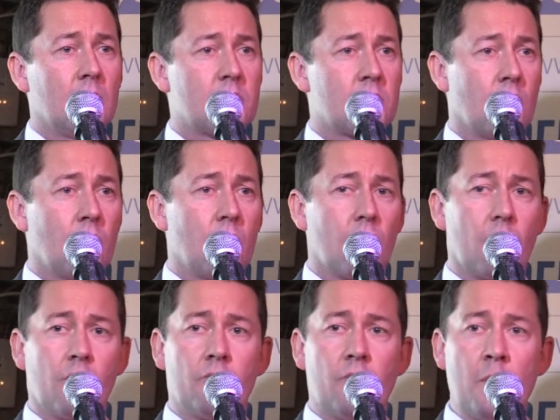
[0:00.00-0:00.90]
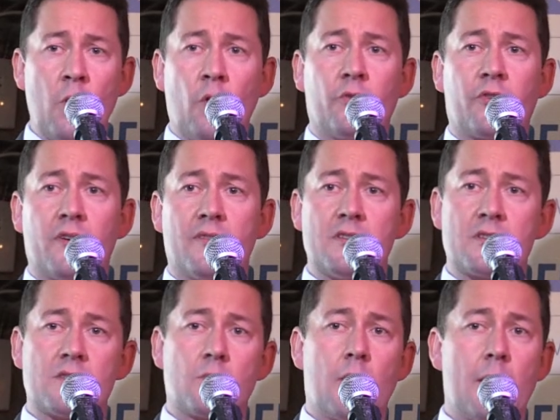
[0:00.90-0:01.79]
So remote
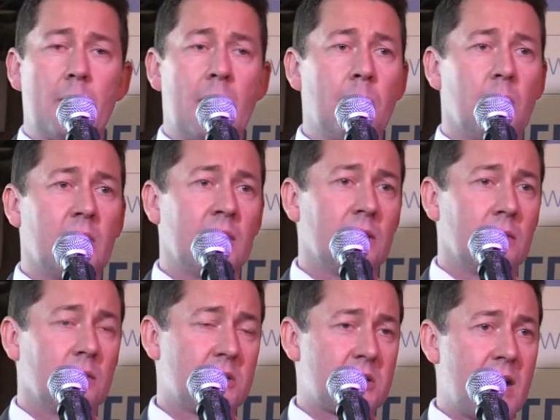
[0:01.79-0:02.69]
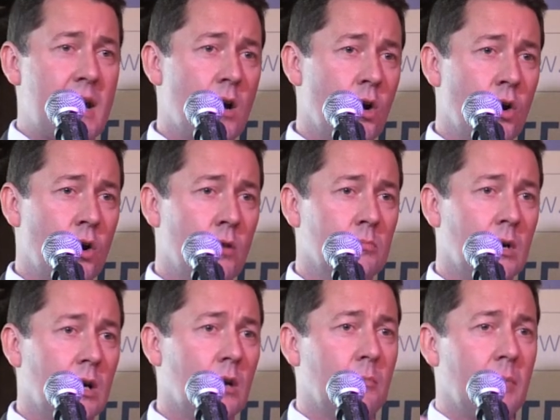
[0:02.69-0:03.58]
services where people can stay at
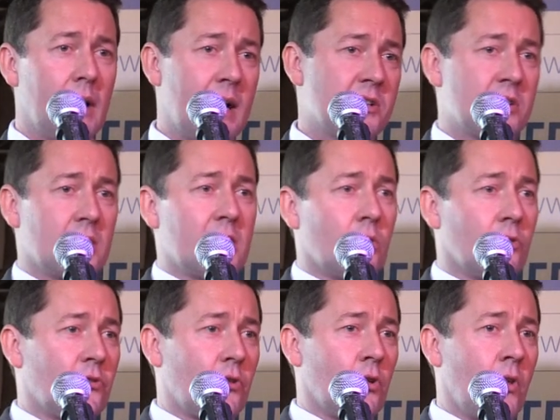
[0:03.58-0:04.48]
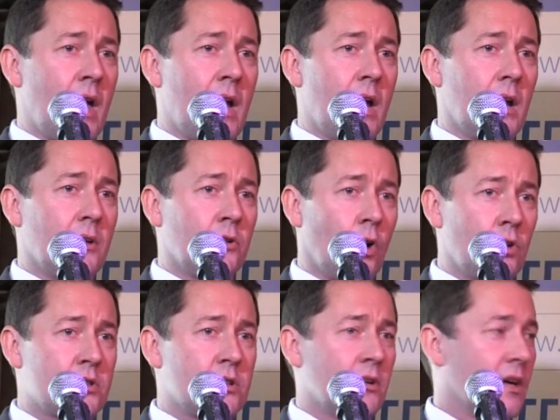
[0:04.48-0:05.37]
home and actually consult their
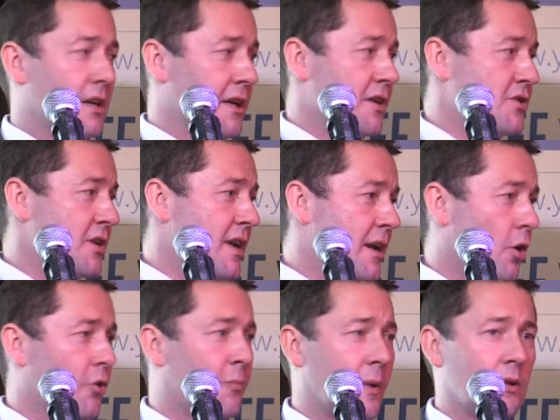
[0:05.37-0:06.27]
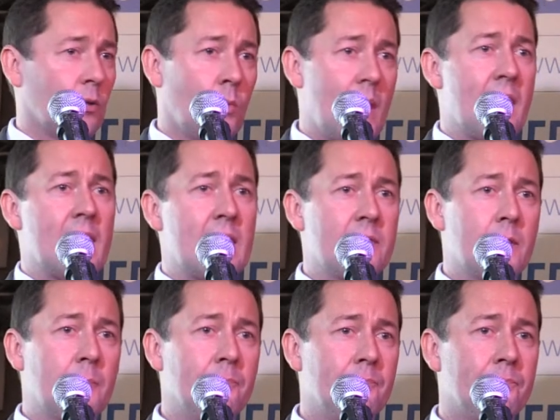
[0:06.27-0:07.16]
doctor and clinician in hospital when they
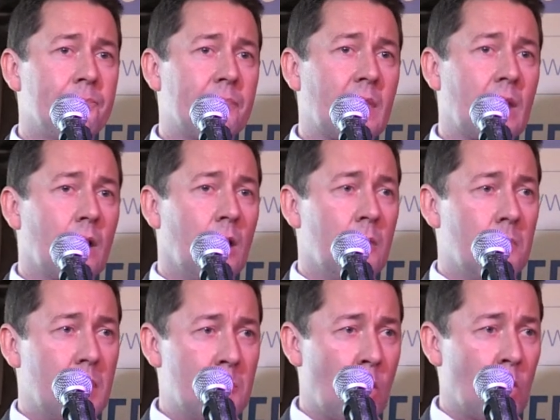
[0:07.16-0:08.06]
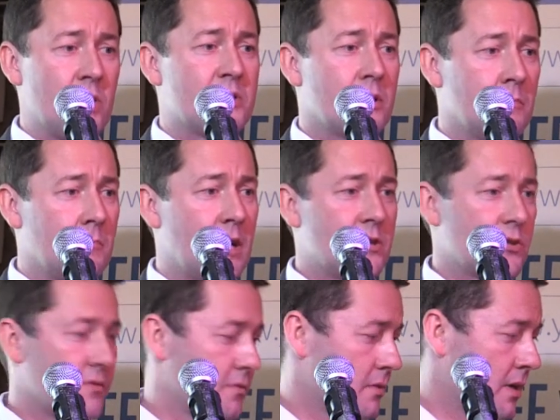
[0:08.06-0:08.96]
need them and be monitored and
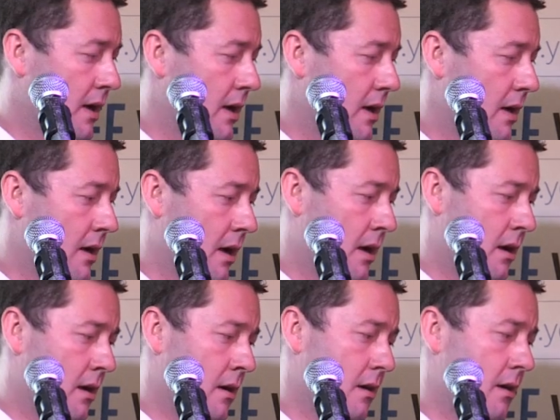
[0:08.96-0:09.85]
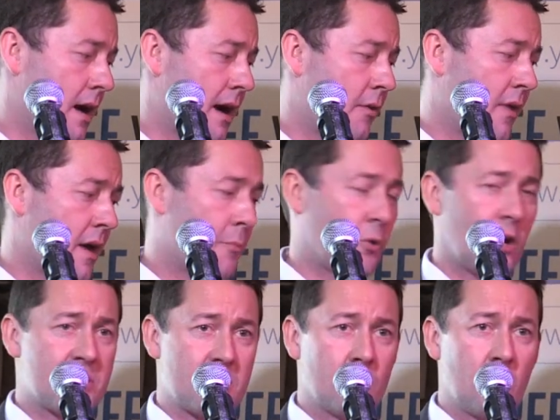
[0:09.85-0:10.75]
measured how they're
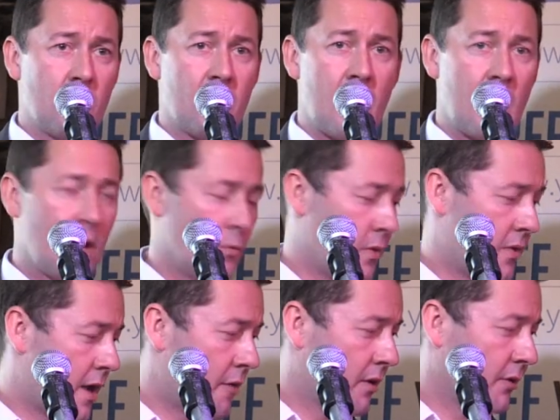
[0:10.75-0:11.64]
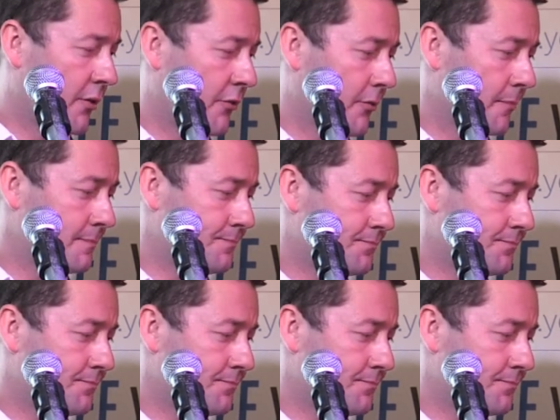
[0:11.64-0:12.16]
progressing with their illness.